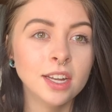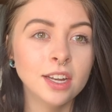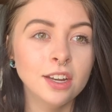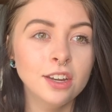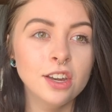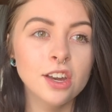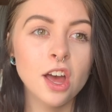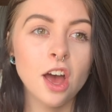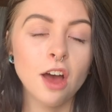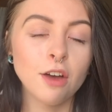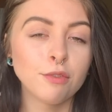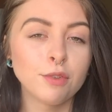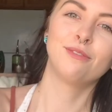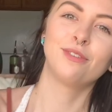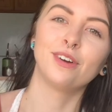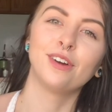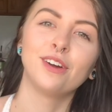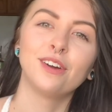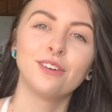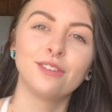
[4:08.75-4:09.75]
not
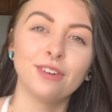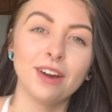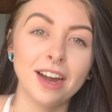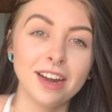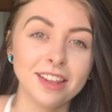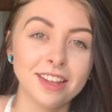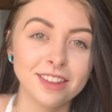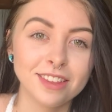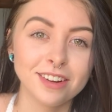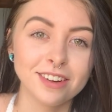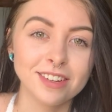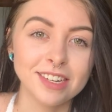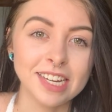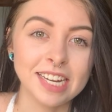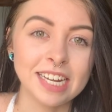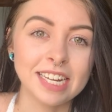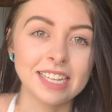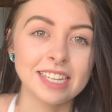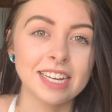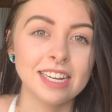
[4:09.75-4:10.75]
for Friday the
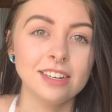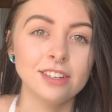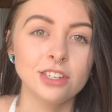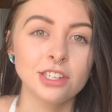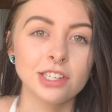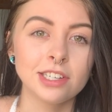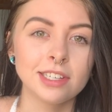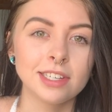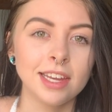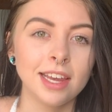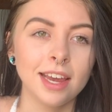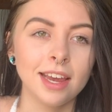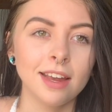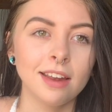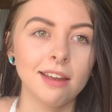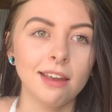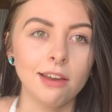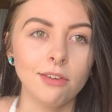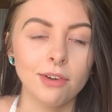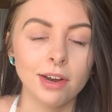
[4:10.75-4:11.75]
13th, and just
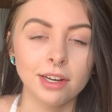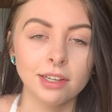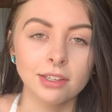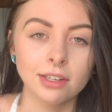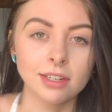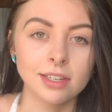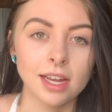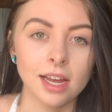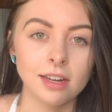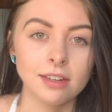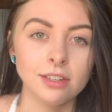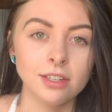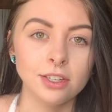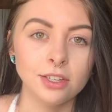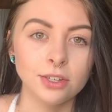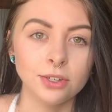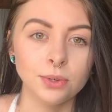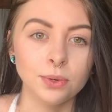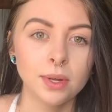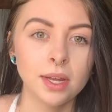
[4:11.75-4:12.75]
get a regular
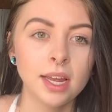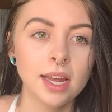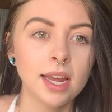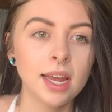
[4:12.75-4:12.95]
tattoo.